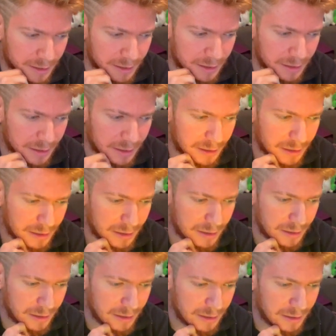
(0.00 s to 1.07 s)

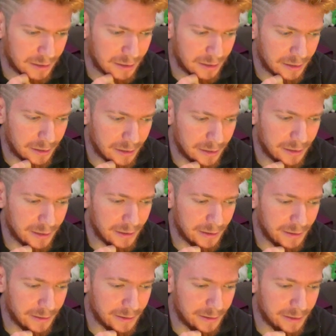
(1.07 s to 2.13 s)

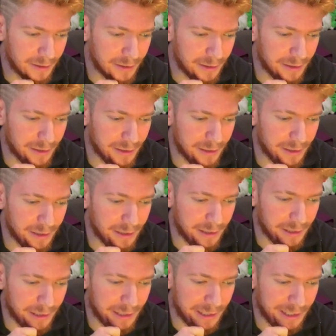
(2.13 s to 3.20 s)

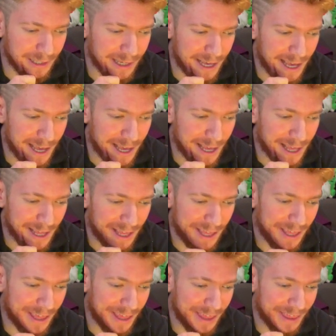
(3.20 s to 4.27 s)

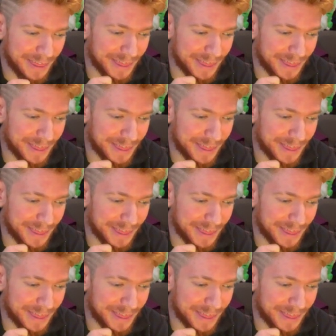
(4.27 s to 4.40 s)
No one is speaking in this clip.